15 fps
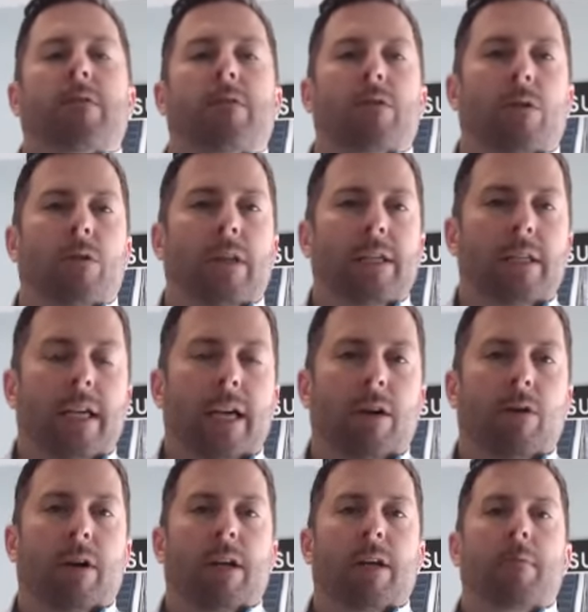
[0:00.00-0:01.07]
So at least 10
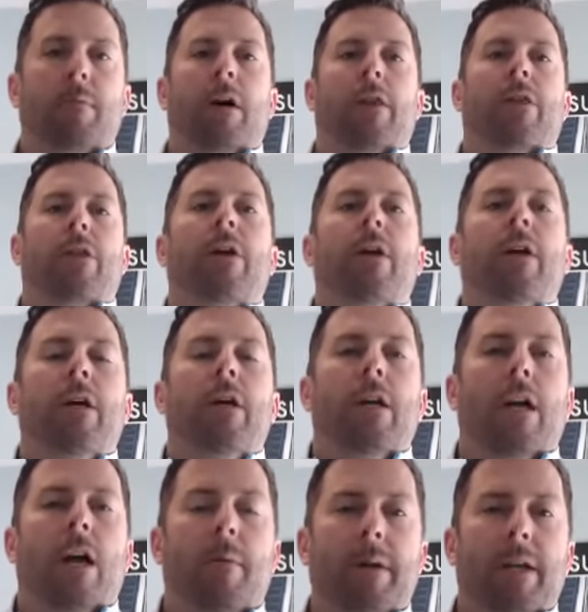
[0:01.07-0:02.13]
grand a month
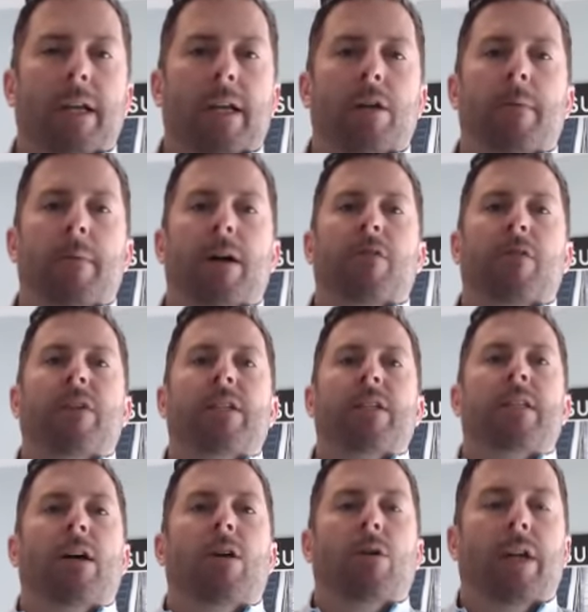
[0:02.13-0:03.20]
coming in no matter if they
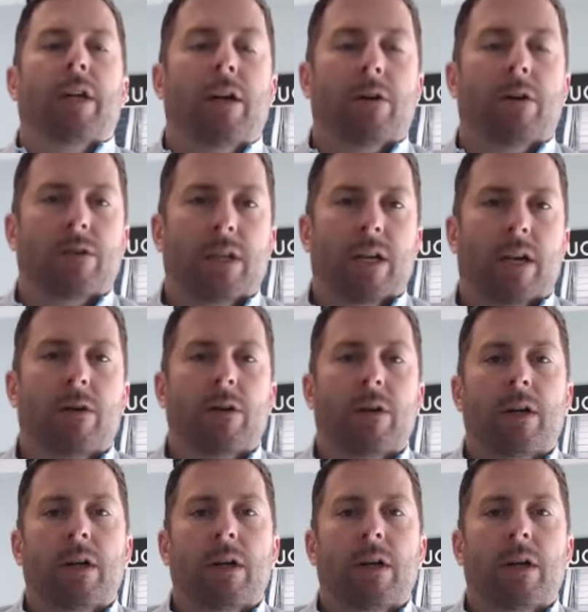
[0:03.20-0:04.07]
sell or they don't sell.